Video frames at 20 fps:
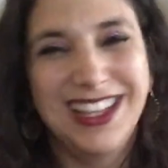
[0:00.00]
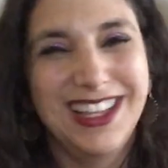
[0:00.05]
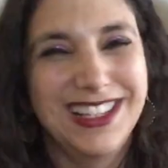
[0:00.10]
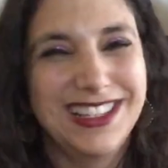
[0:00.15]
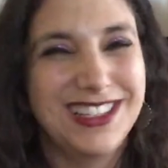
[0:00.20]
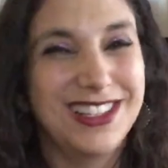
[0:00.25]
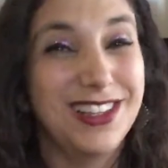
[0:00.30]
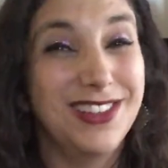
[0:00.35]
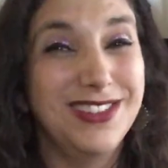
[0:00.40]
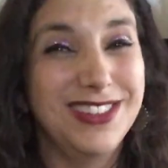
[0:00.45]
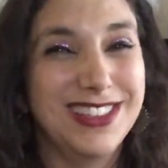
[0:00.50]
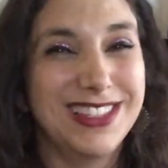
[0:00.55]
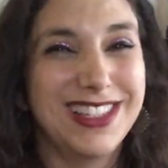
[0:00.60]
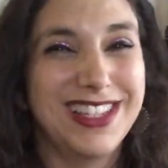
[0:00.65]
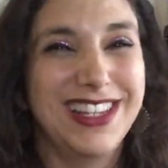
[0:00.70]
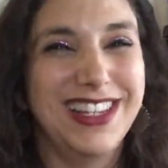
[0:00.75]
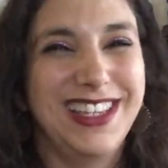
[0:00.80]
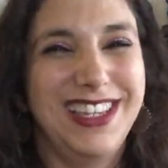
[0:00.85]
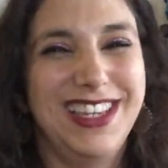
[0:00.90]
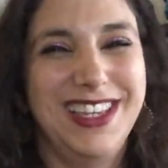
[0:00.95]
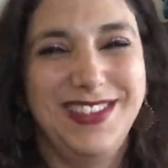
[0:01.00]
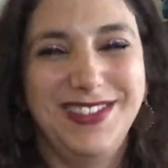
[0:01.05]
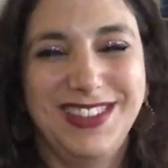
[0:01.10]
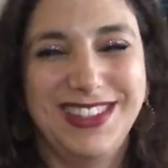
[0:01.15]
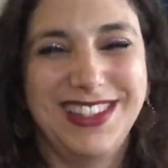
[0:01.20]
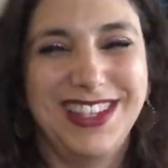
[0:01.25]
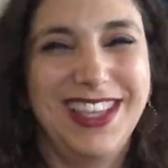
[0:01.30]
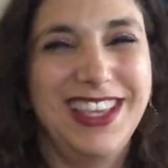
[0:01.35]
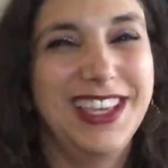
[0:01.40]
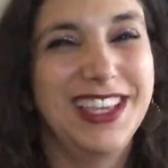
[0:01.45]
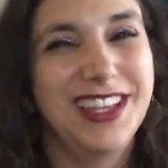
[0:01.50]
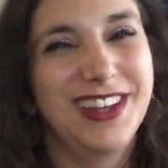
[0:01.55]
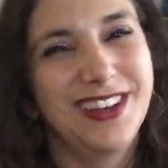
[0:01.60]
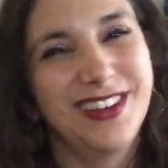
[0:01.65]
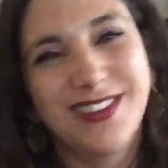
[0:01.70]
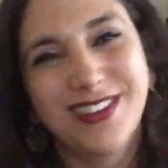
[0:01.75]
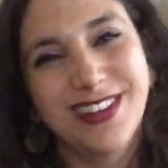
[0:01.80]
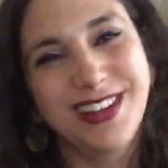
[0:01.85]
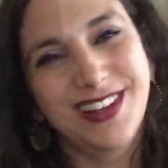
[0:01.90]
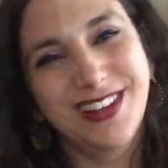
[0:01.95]
So I'm just going to keep saying it
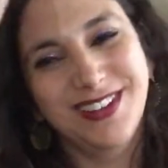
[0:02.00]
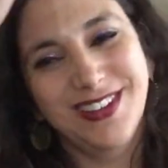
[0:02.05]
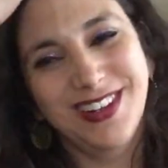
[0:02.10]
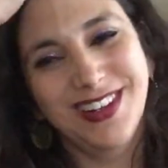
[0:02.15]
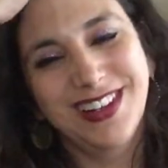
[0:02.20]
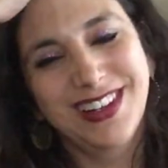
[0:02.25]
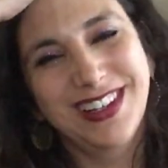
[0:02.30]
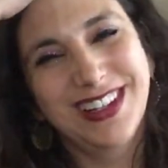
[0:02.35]
over and over.